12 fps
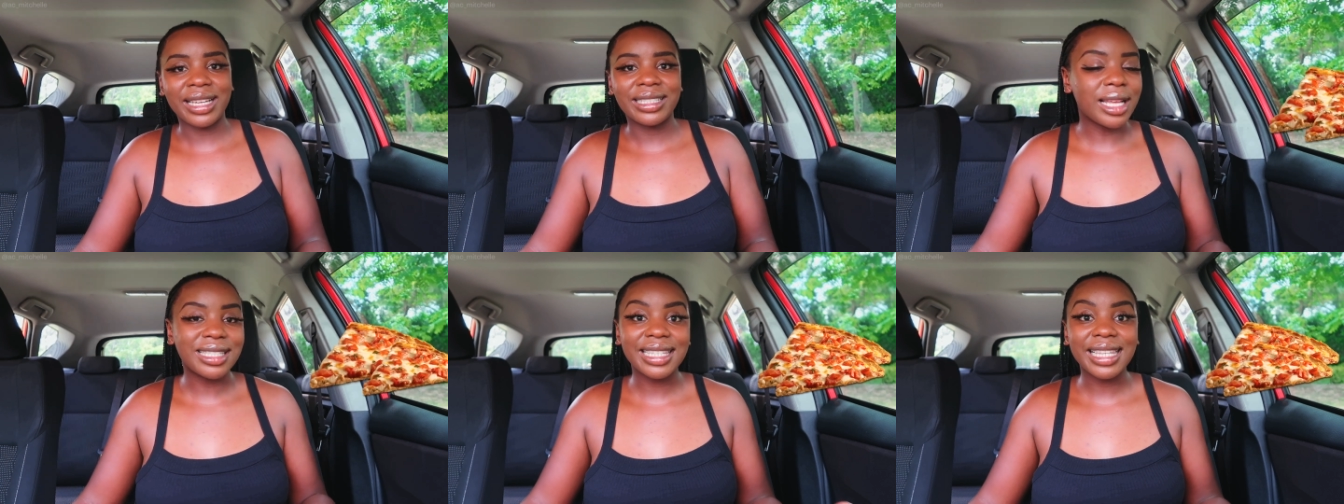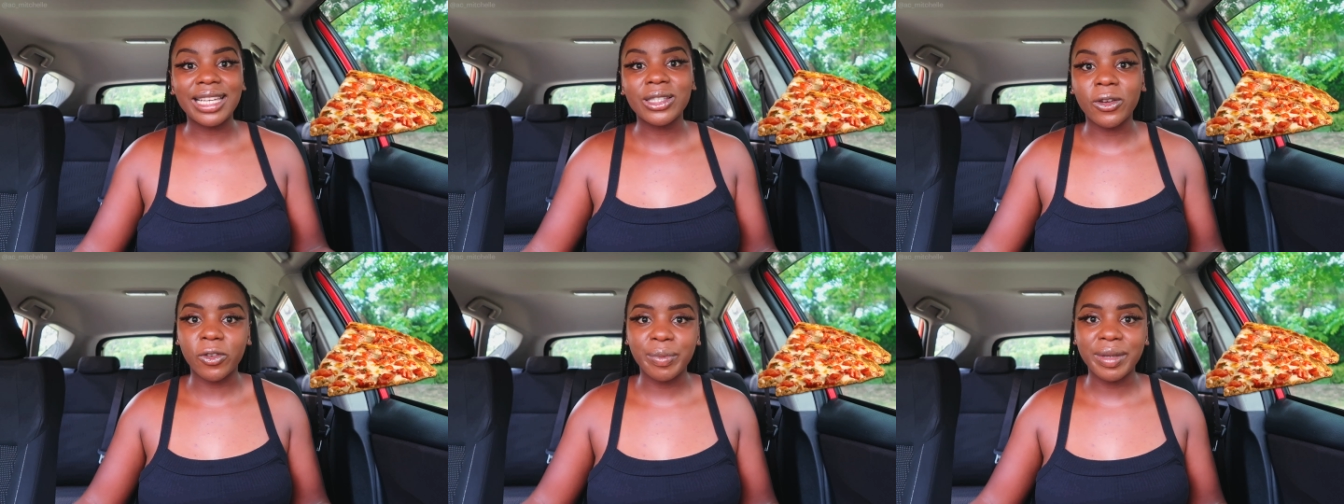that a slice
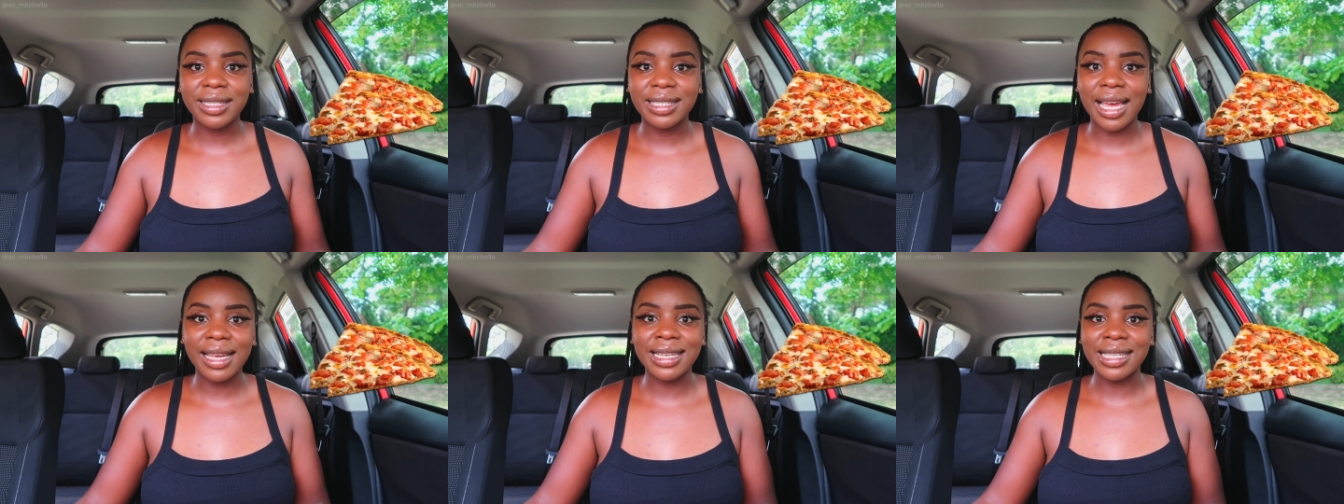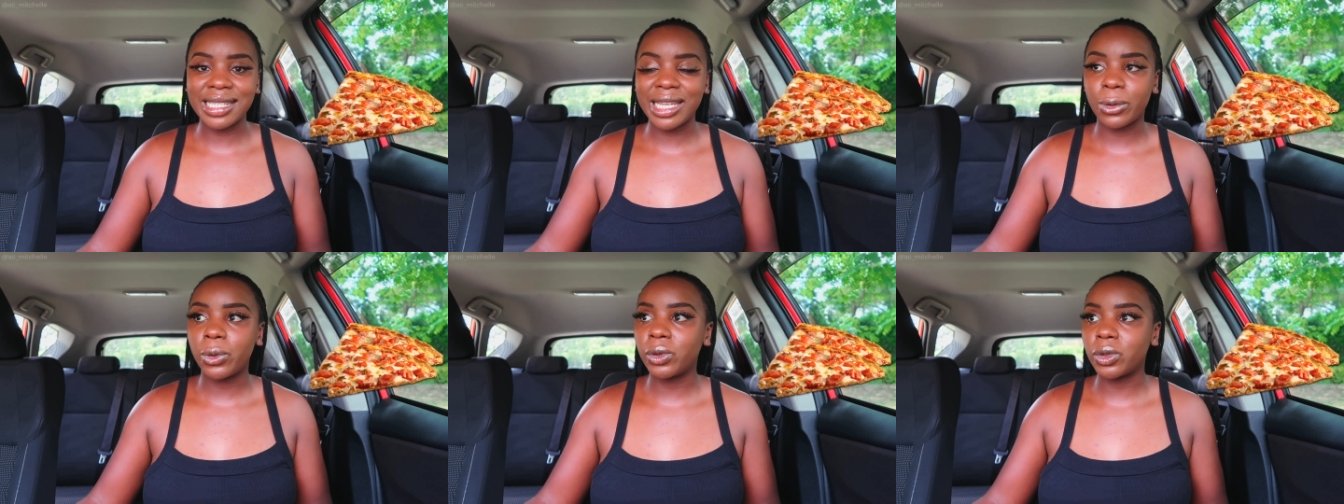of pizza is
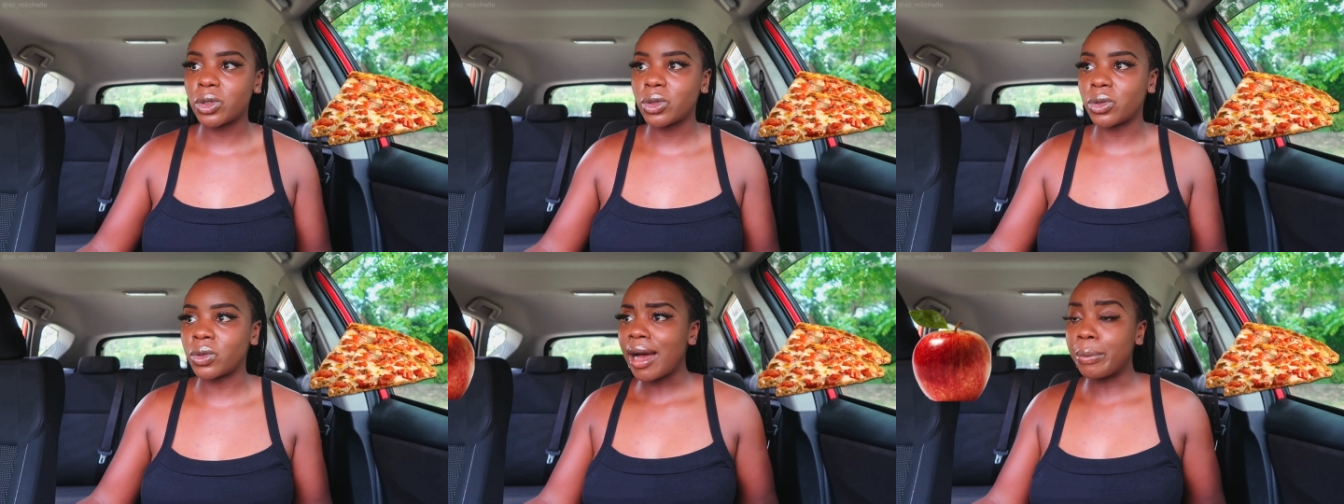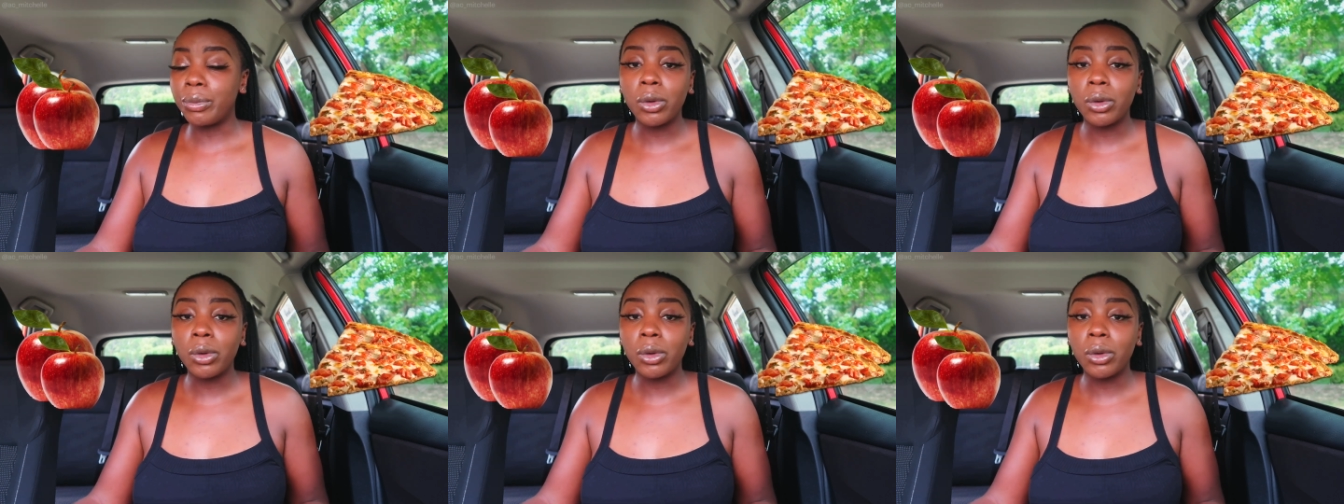equal to a